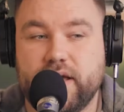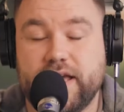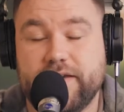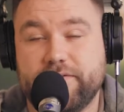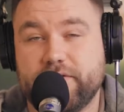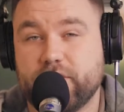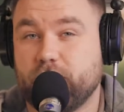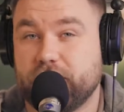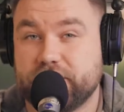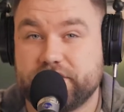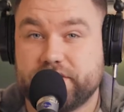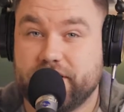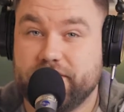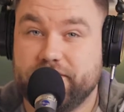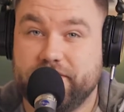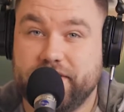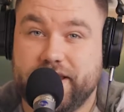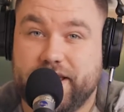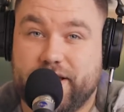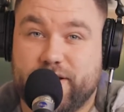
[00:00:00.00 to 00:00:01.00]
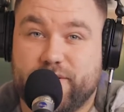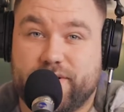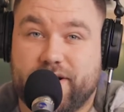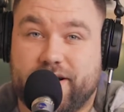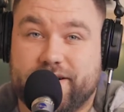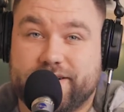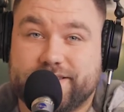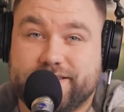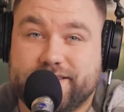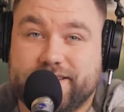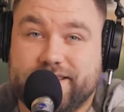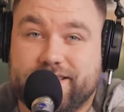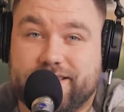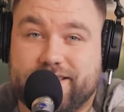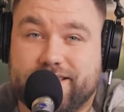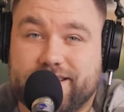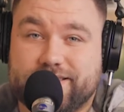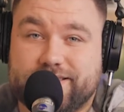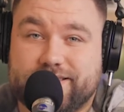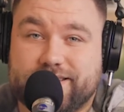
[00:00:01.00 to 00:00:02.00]
If you're watching on video, honestly,
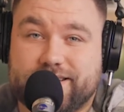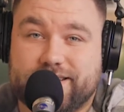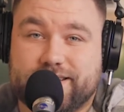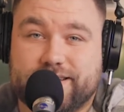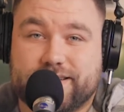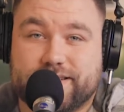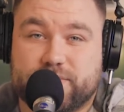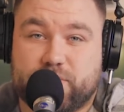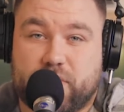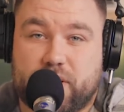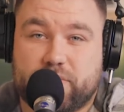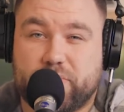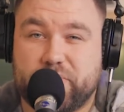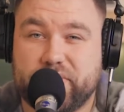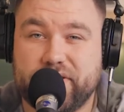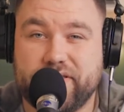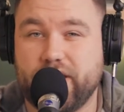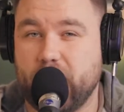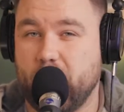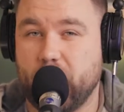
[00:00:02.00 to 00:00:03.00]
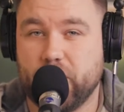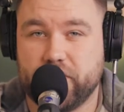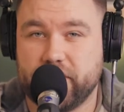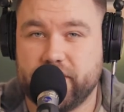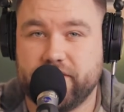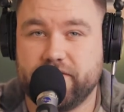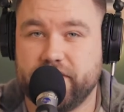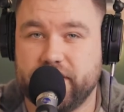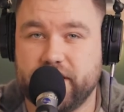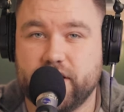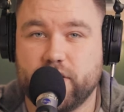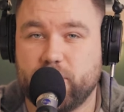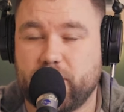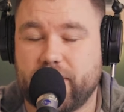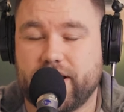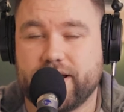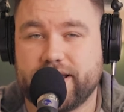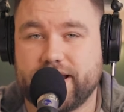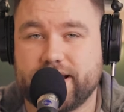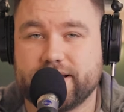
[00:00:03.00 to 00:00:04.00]
this is probably the only video
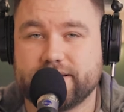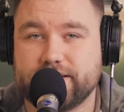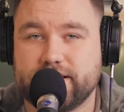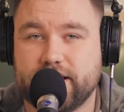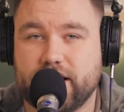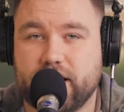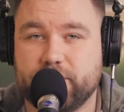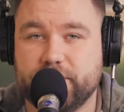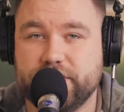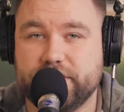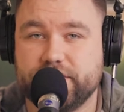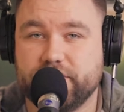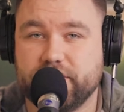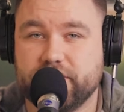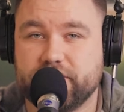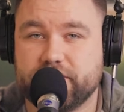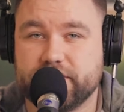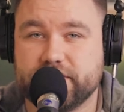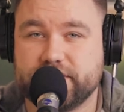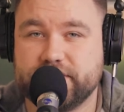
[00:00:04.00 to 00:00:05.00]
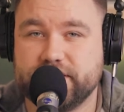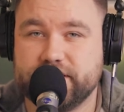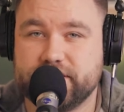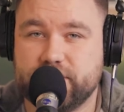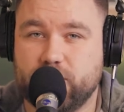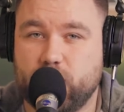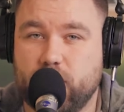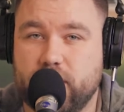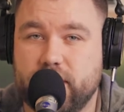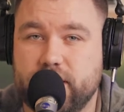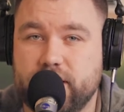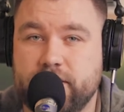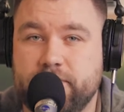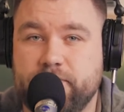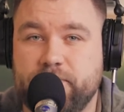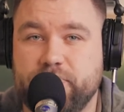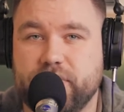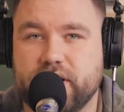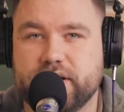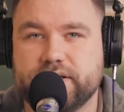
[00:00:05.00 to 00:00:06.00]
podcast that I'll be doing for season one.
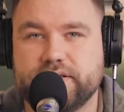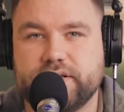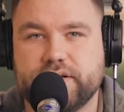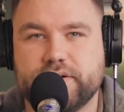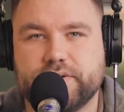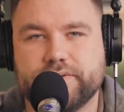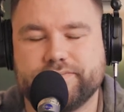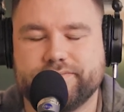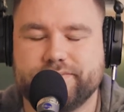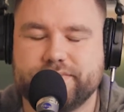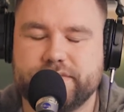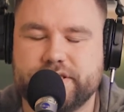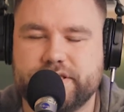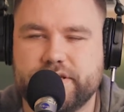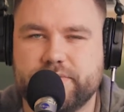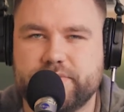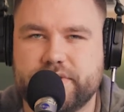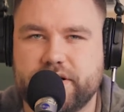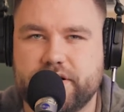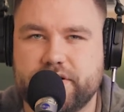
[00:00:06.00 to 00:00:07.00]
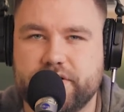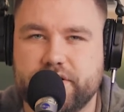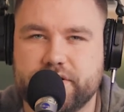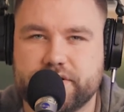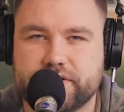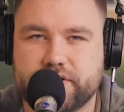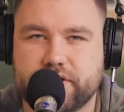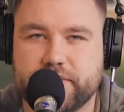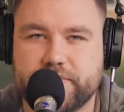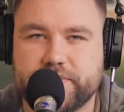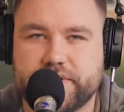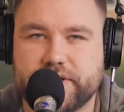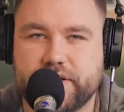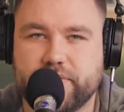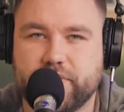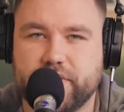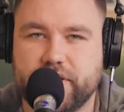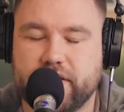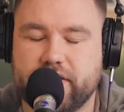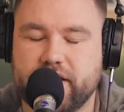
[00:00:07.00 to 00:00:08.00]
And so jump down in the
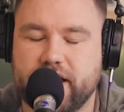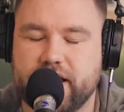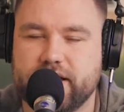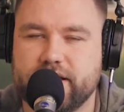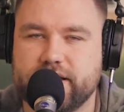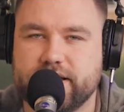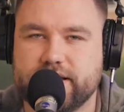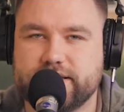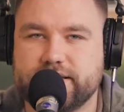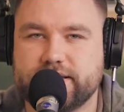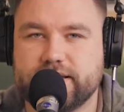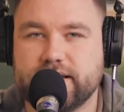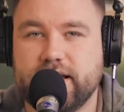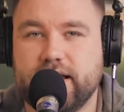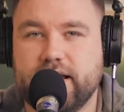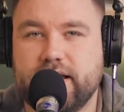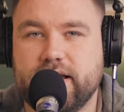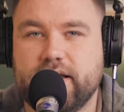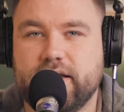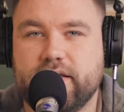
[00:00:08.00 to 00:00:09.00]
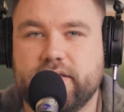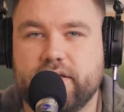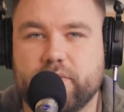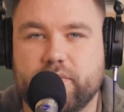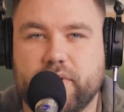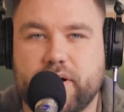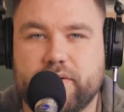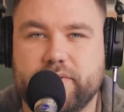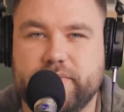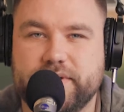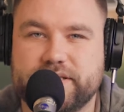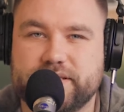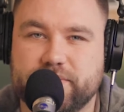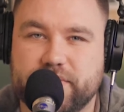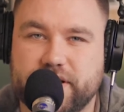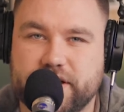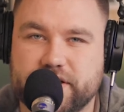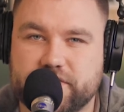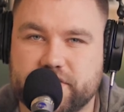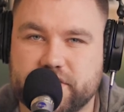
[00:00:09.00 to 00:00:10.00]
description at the end of this. There'll probably be some
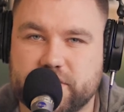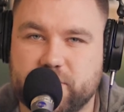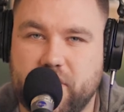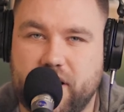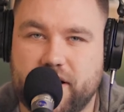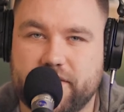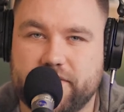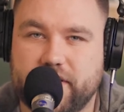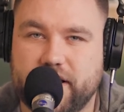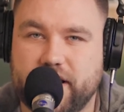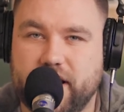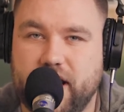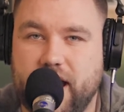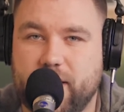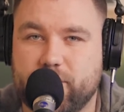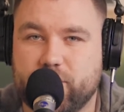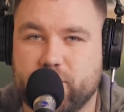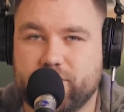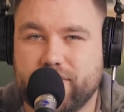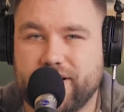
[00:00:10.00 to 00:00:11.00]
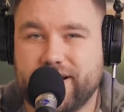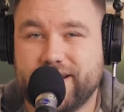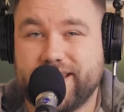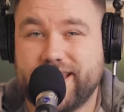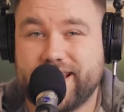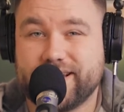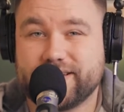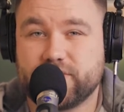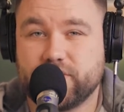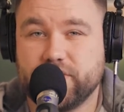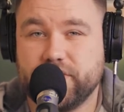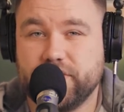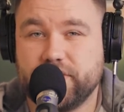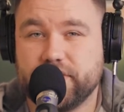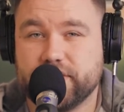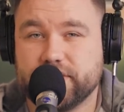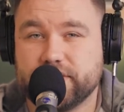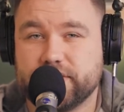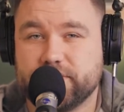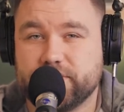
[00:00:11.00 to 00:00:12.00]
links for Spotify and Apple Podcasts where you
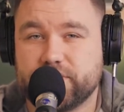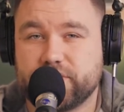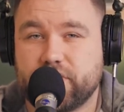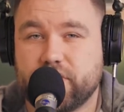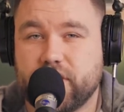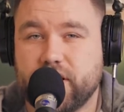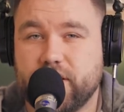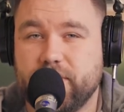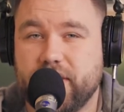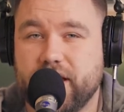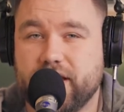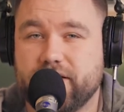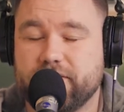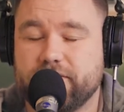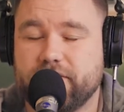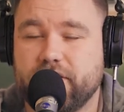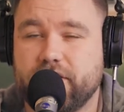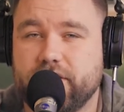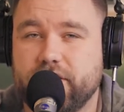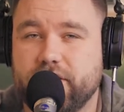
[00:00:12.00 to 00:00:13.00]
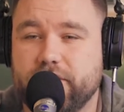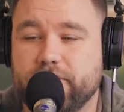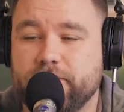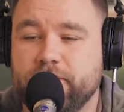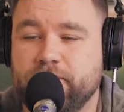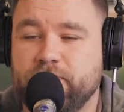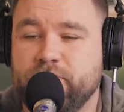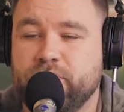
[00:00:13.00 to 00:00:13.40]
can subscribe and follow.